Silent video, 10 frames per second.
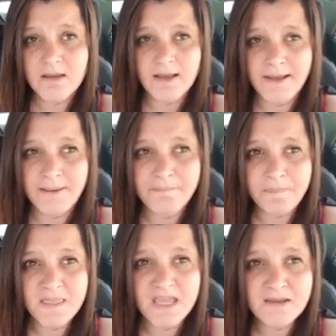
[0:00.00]
um,
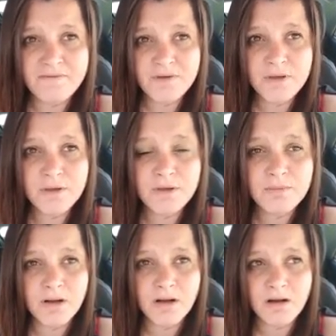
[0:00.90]
if
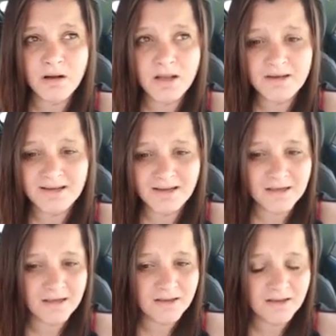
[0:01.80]
you are
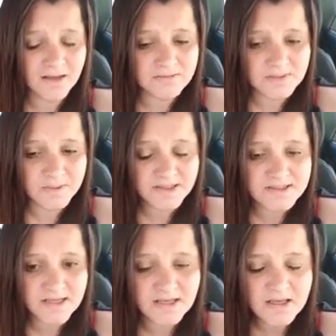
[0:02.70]
lacking in
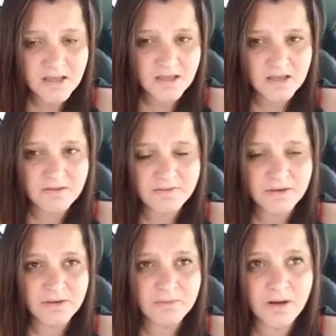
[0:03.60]
accountability if
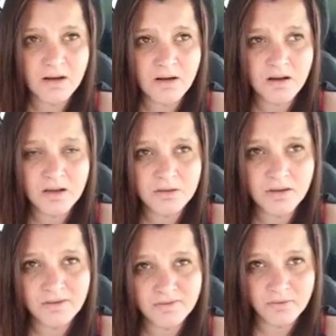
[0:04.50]
you are
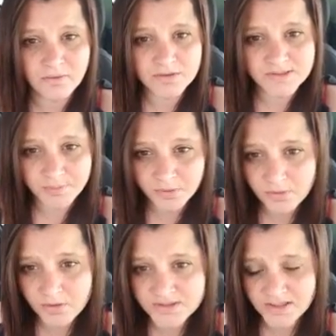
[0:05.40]
looking for
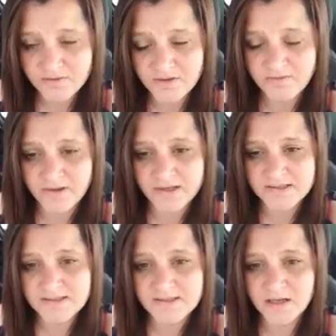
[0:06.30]
support if you're feeling
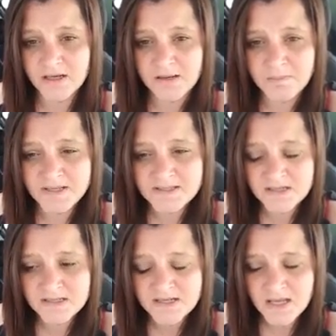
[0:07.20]
stuck in your
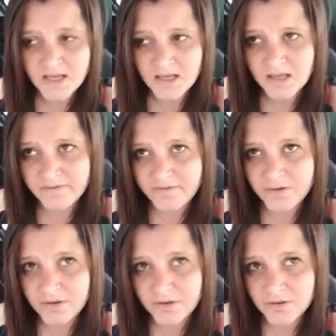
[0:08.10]
business if
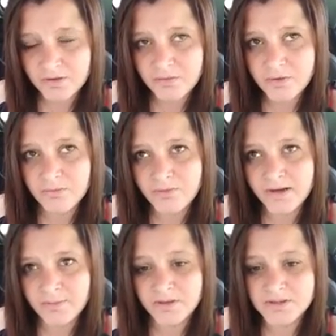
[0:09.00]
you
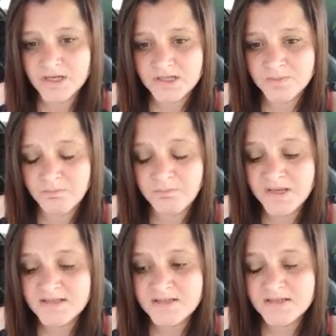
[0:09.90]
really want to change your
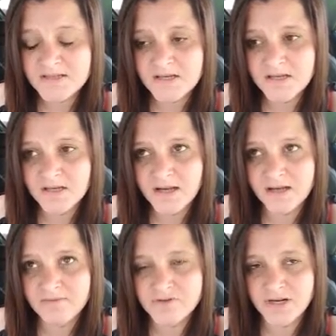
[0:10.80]
business and you're
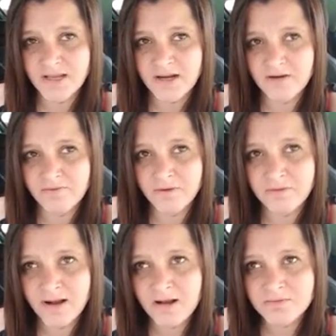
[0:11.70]
kind of trying to get off the
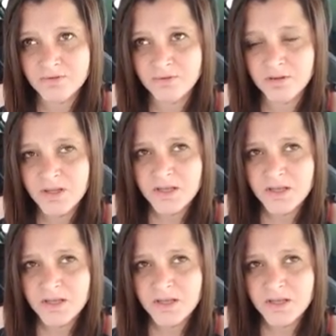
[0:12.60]
ground or